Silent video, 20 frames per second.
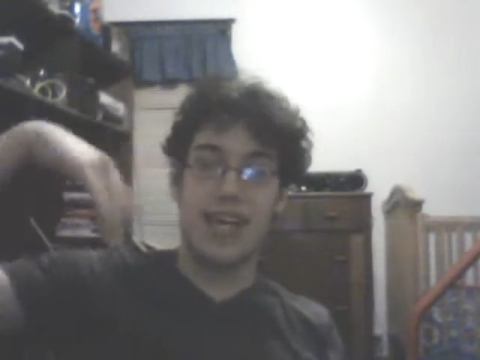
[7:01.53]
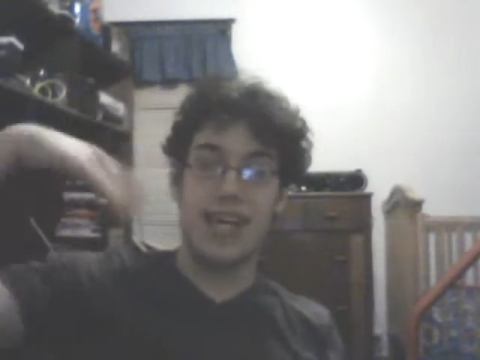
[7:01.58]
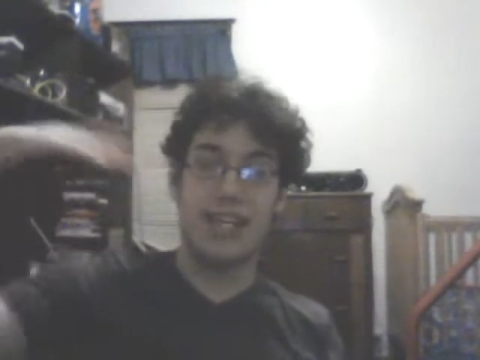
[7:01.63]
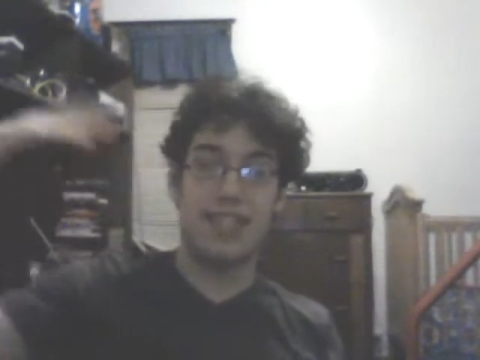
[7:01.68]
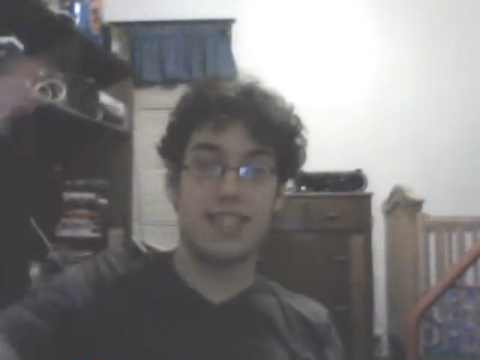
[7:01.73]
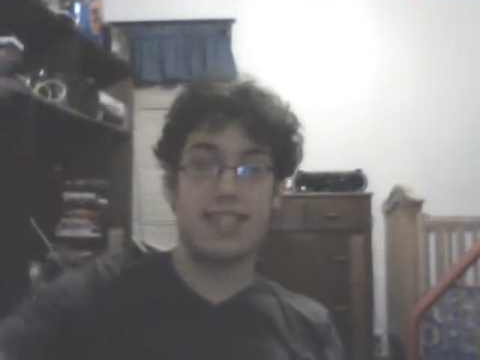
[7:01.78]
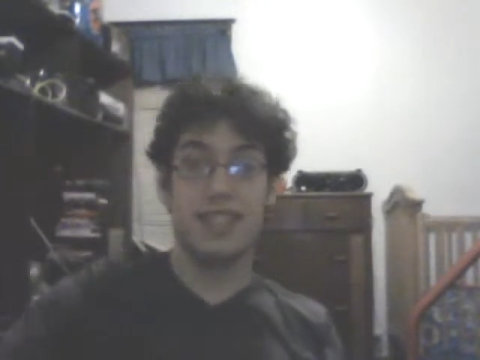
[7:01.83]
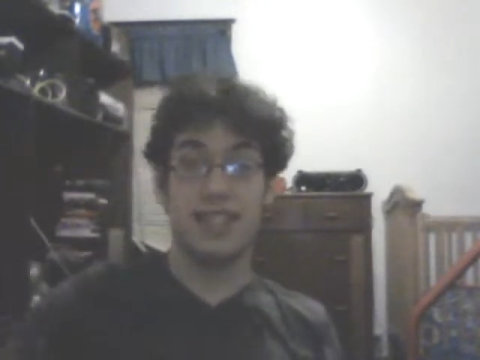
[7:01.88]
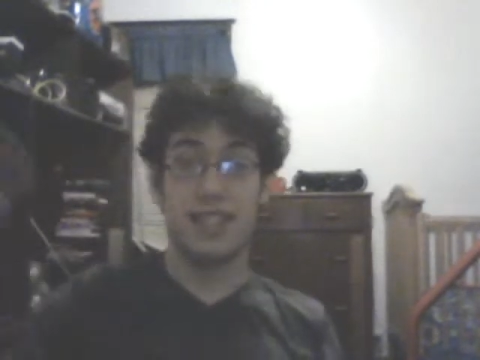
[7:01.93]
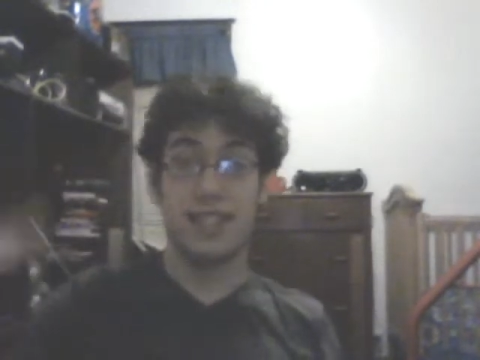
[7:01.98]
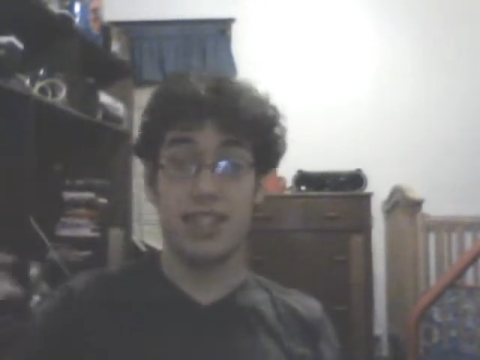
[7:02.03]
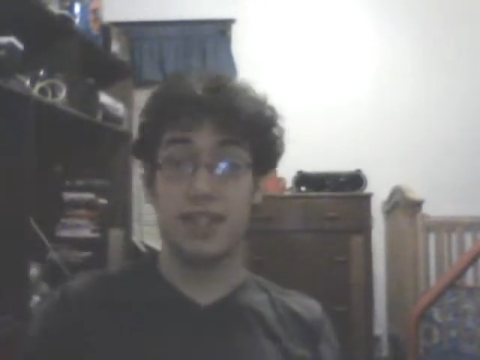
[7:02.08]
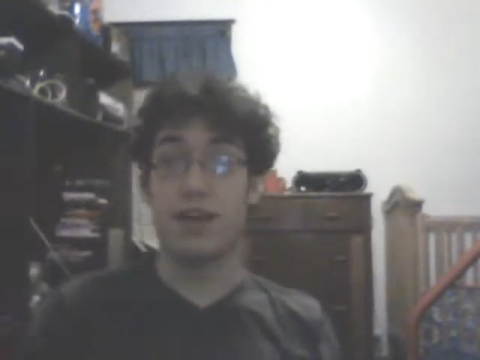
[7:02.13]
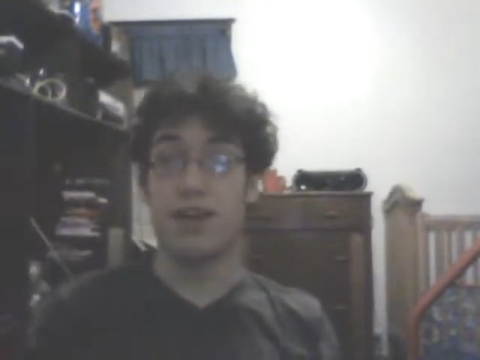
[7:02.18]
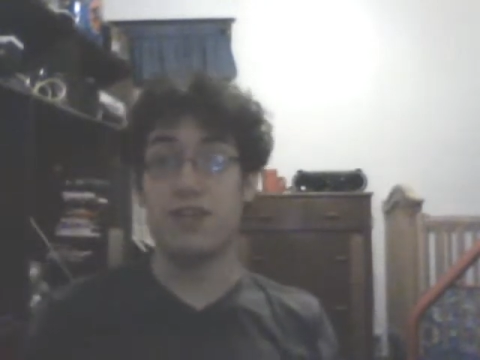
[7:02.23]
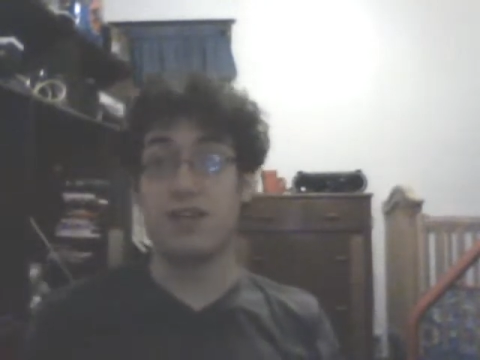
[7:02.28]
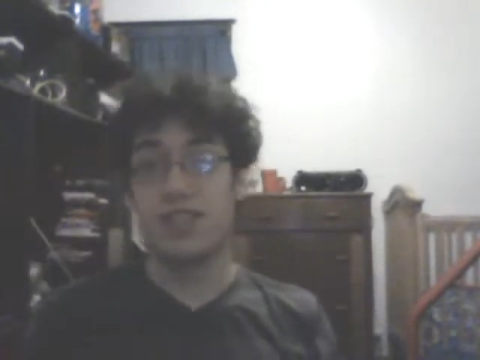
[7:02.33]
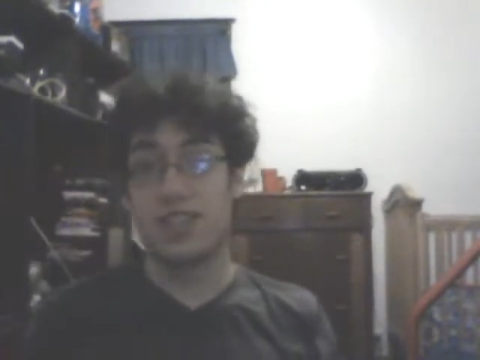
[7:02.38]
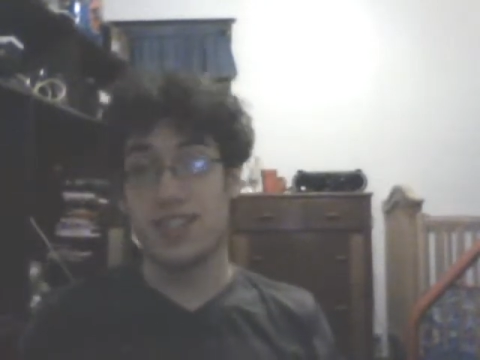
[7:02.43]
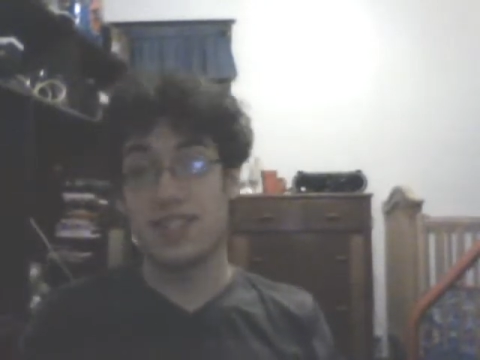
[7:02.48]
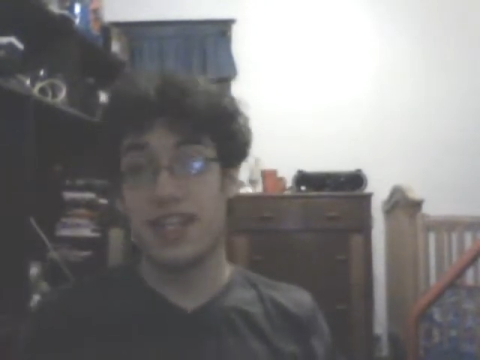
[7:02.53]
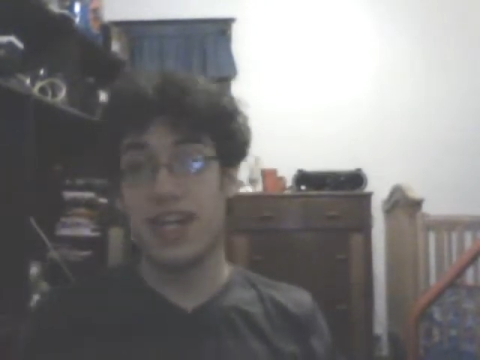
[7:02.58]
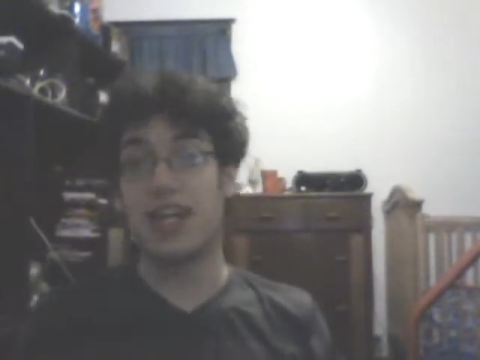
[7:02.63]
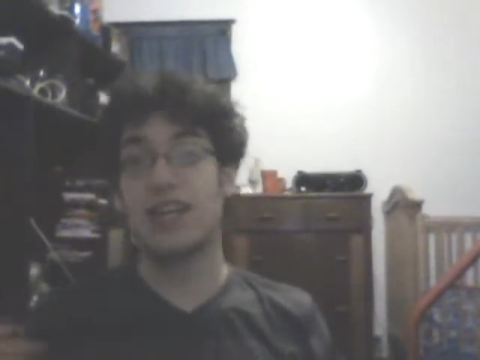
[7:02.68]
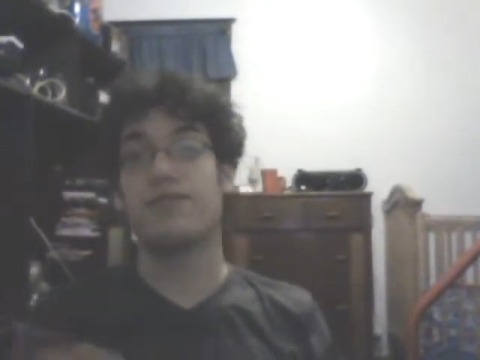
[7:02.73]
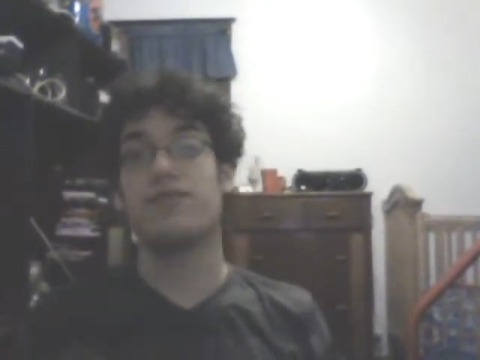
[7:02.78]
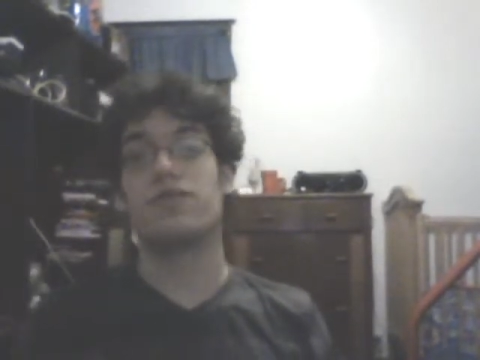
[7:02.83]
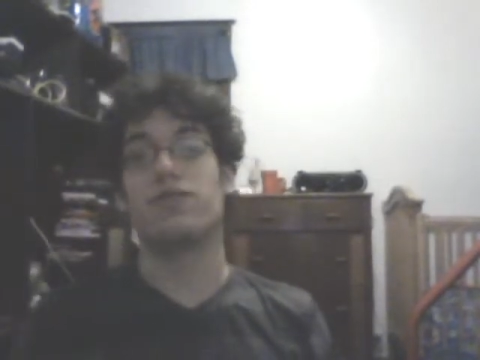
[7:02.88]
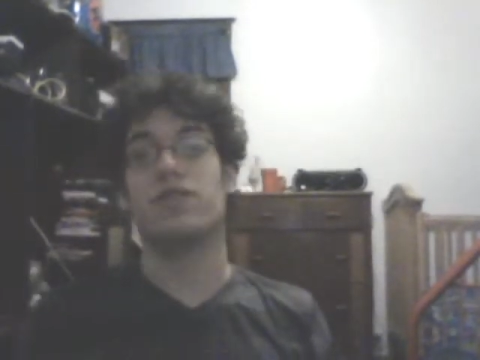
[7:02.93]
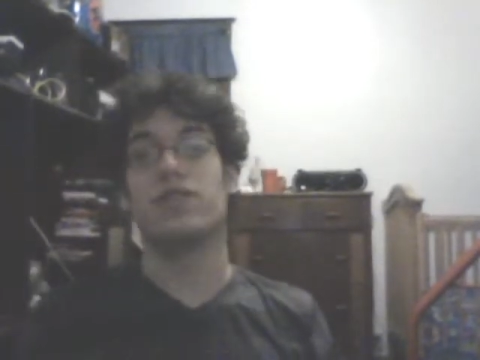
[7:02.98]
AT&T calls his
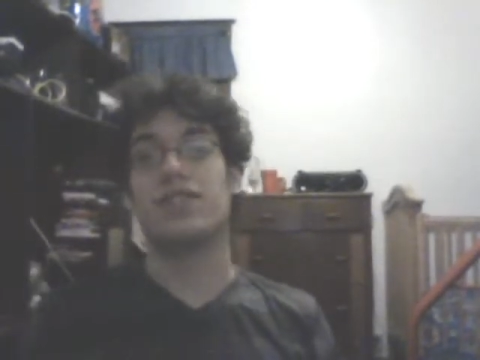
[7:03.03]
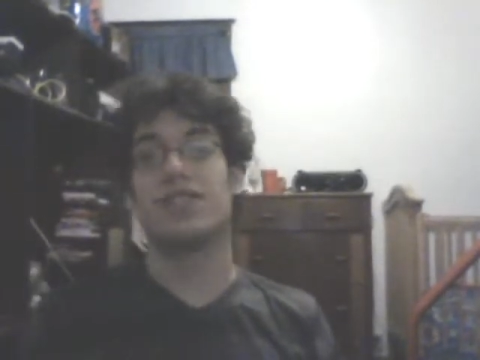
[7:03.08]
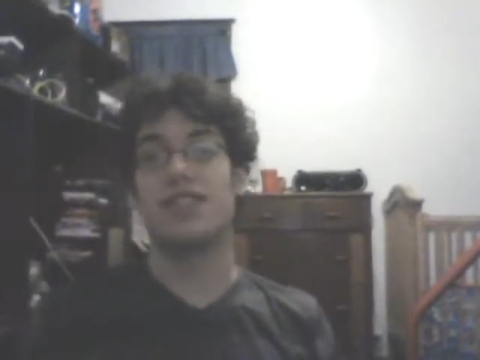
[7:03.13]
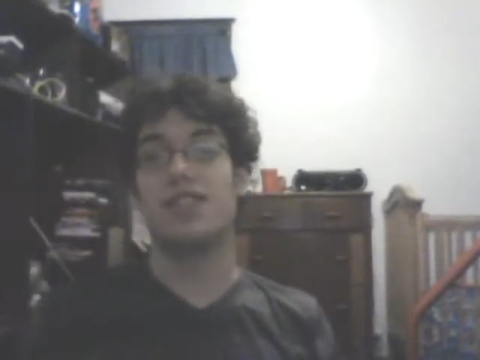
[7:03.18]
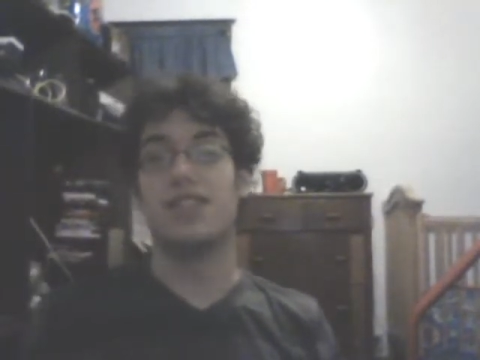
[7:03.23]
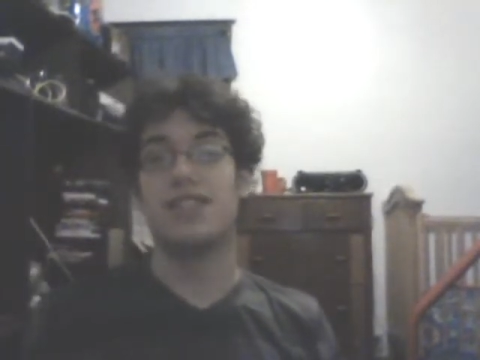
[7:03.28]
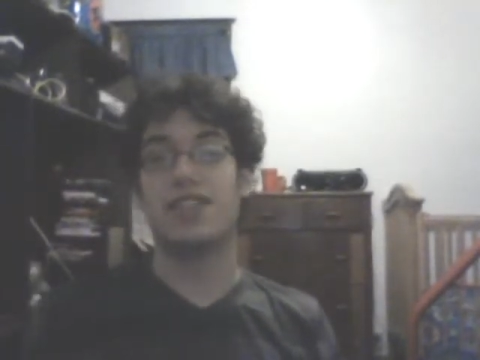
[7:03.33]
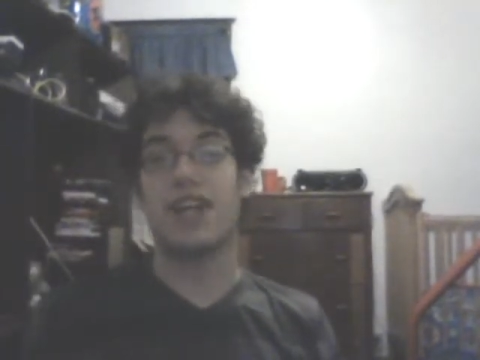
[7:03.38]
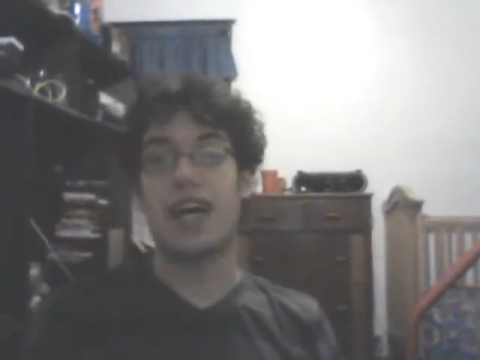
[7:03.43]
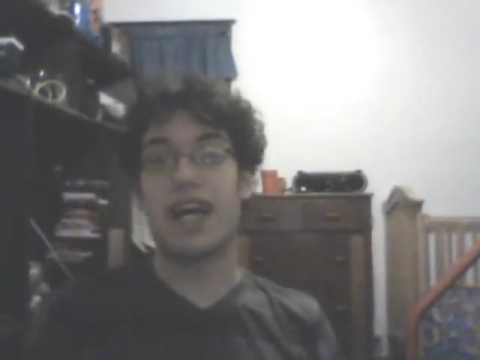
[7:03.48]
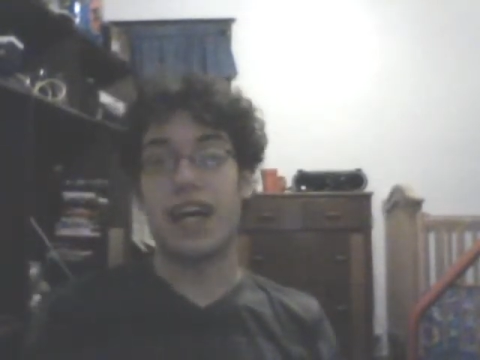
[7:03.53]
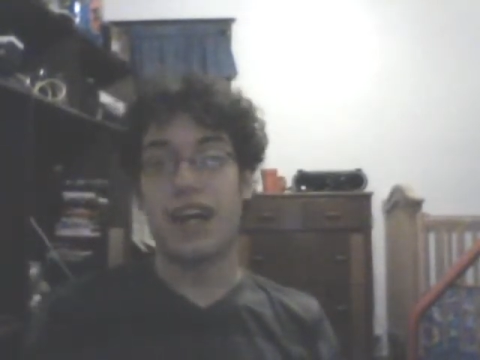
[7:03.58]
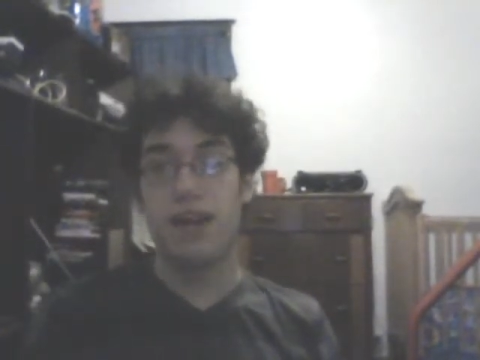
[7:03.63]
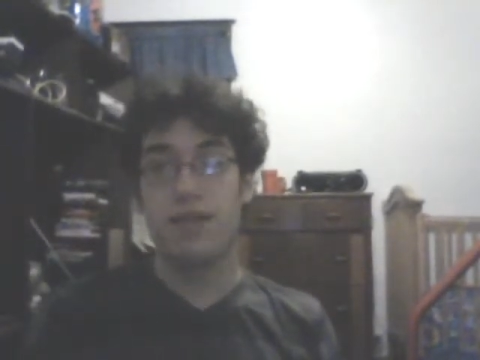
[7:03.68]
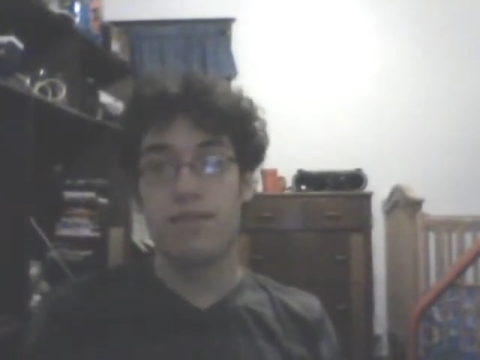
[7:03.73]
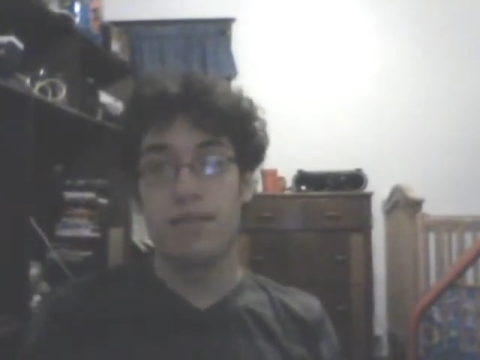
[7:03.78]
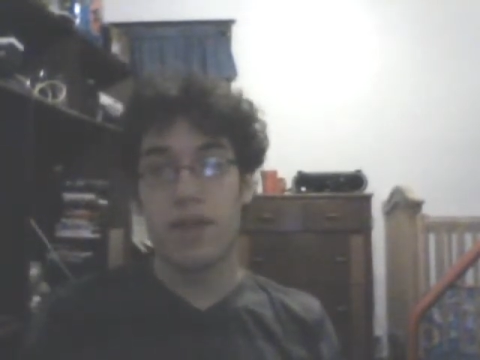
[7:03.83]
dad, of course, and he's like,